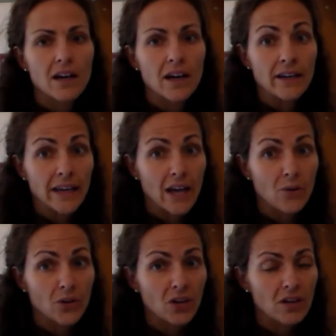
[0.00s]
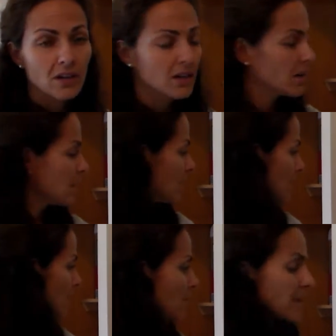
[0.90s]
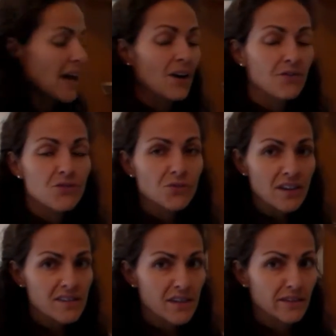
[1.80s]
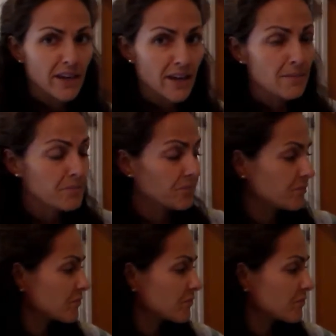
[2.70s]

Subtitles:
on a counter, but out of direct sunlight.